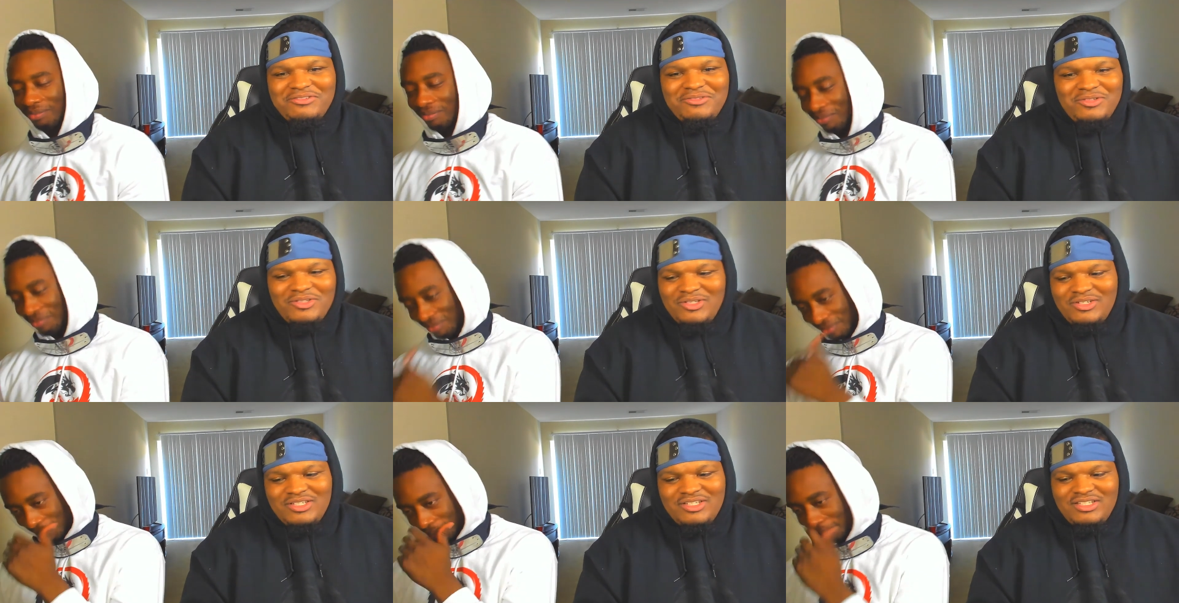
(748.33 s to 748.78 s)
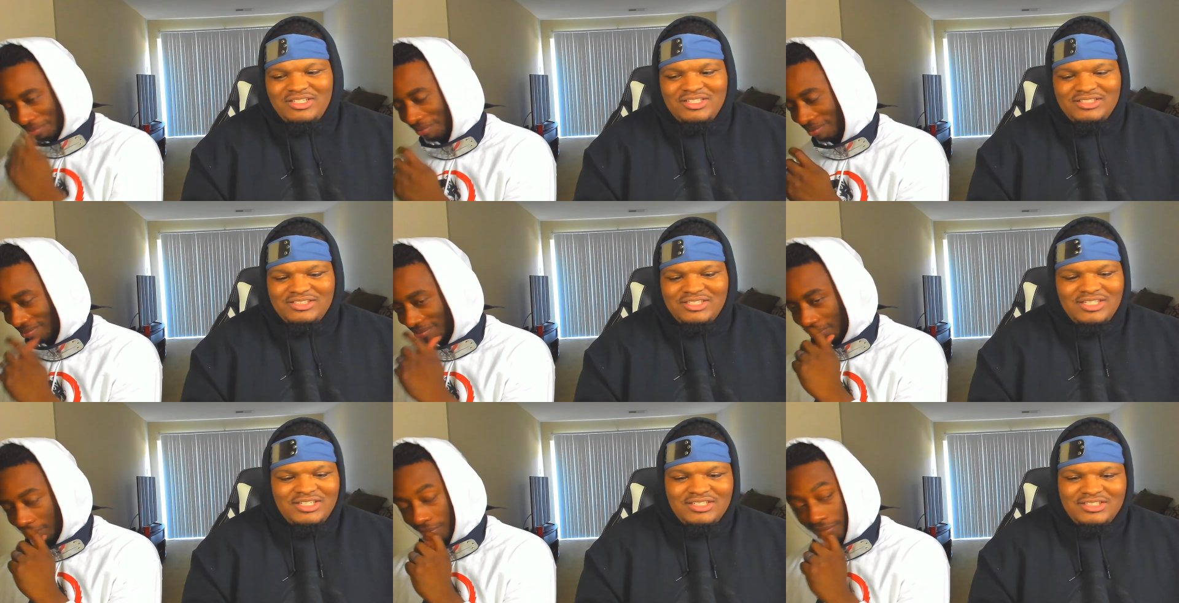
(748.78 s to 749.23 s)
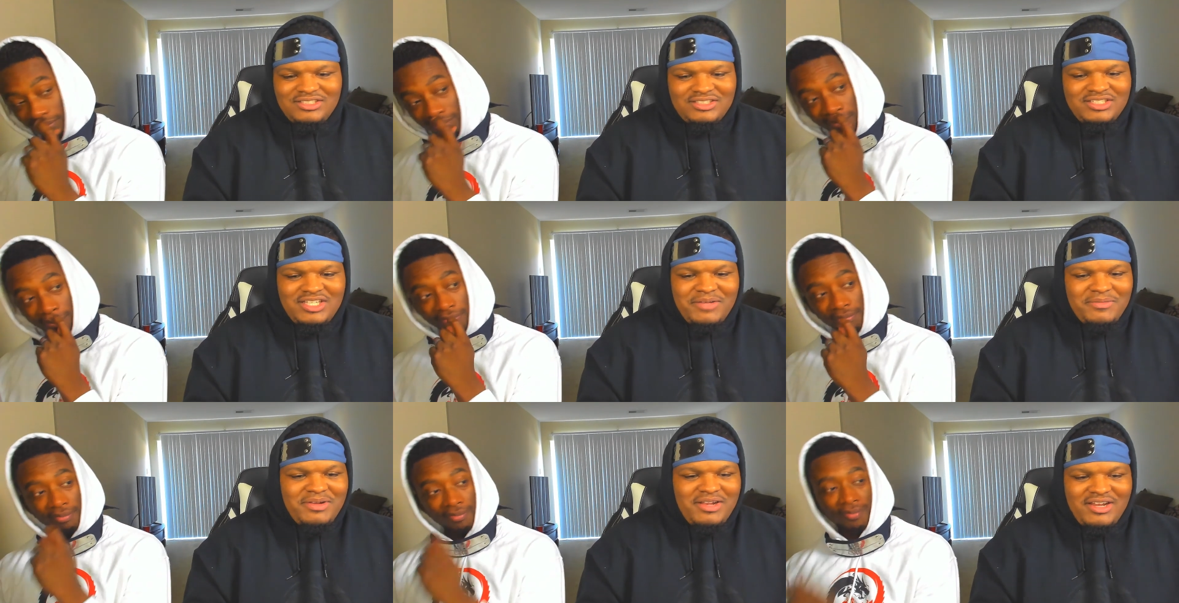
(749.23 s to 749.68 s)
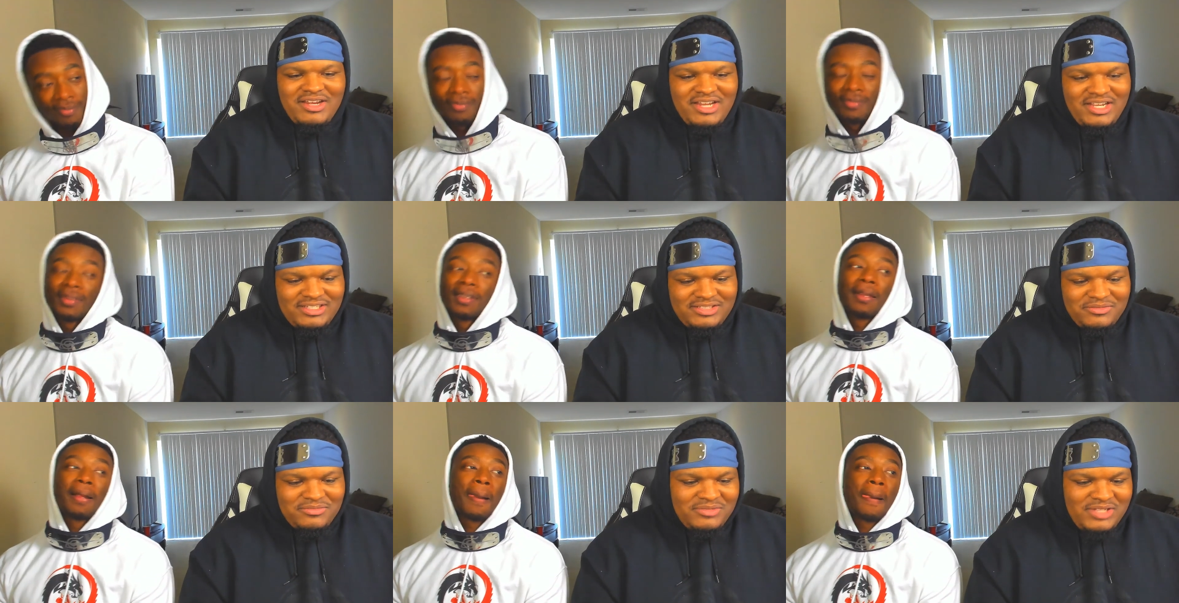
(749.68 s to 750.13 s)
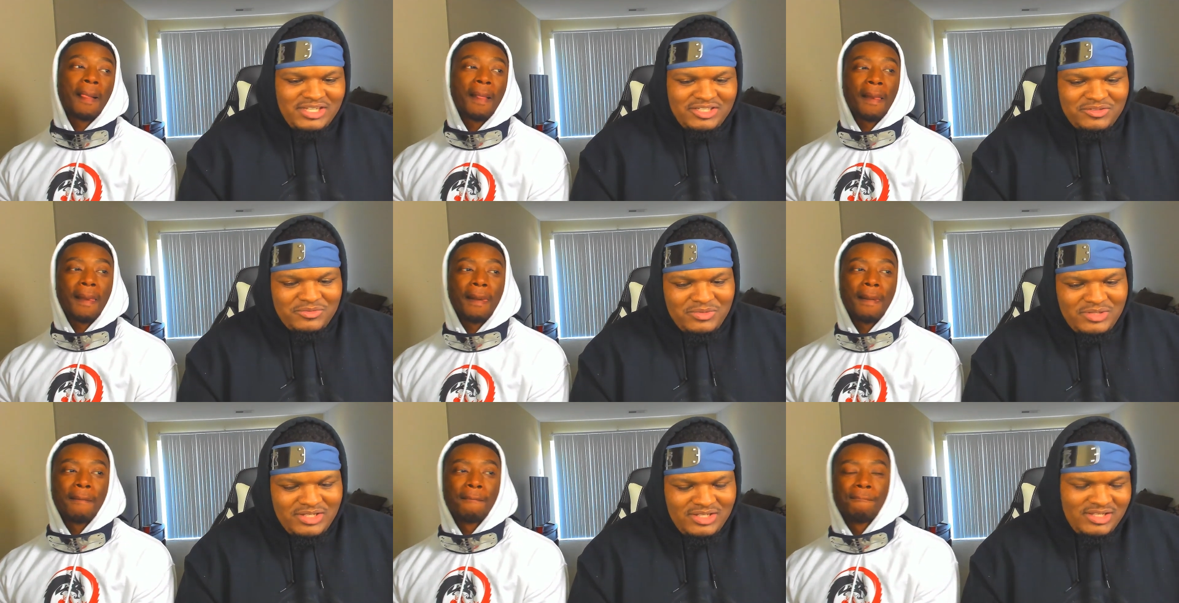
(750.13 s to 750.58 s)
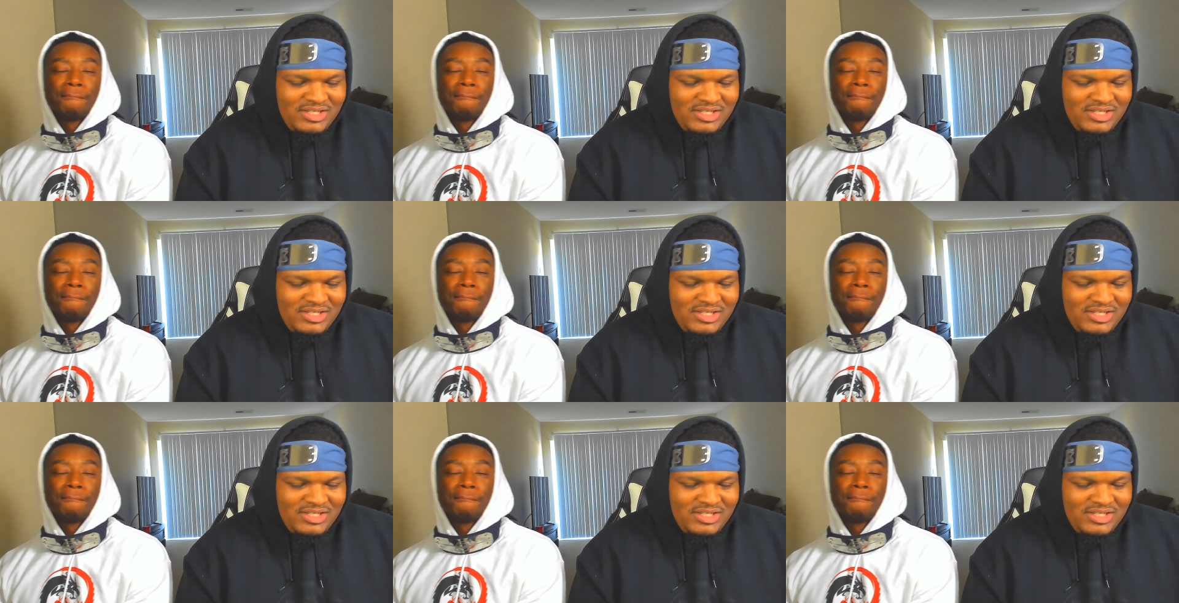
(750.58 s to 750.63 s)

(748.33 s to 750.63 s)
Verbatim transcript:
Speaker 1: Well, it's uh, it's coming out next next week.